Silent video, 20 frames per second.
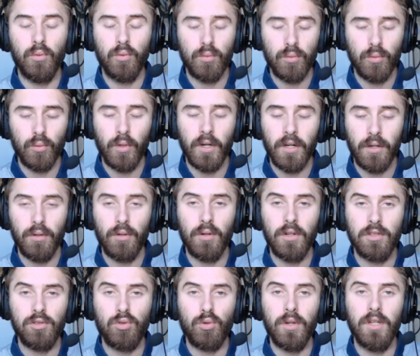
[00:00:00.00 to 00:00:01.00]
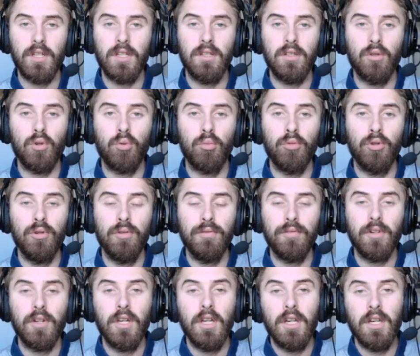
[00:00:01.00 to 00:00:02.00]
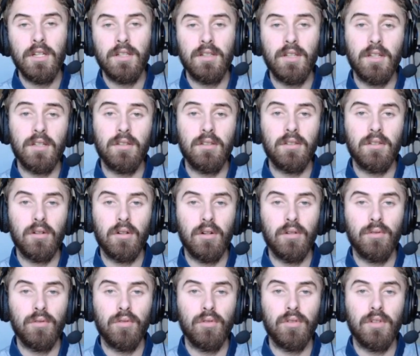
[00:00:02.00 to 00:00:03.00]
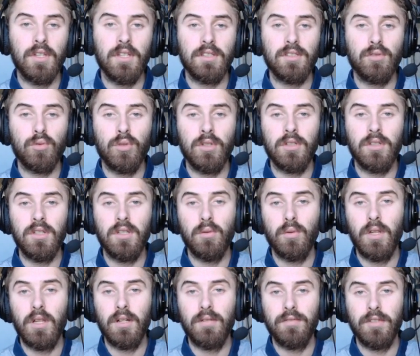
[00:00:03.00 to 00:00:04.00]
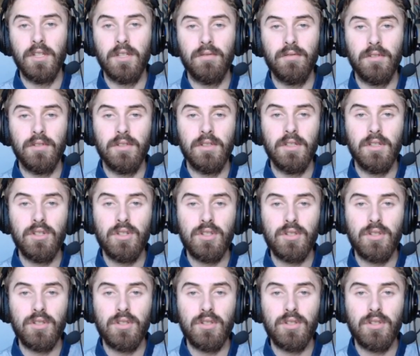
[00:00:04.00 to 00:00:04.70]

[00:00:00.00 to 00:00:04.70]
where you are trying your move, then on the next one he will have the advantage,